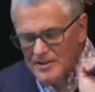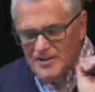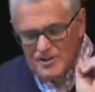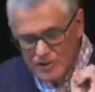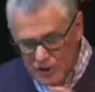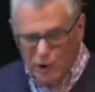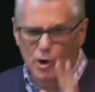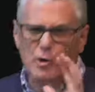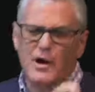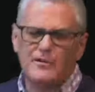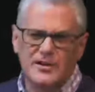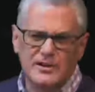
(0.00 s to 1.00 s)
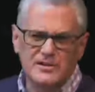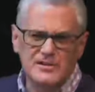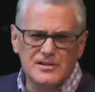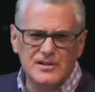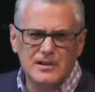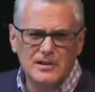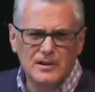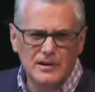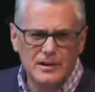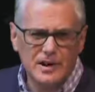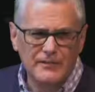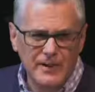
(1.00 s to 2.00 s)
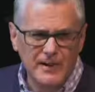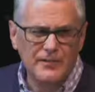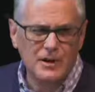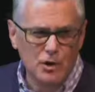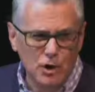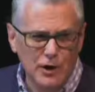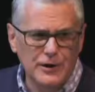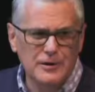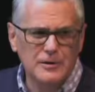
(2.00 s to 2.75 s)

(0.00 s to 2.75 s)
zero evidence of anything good.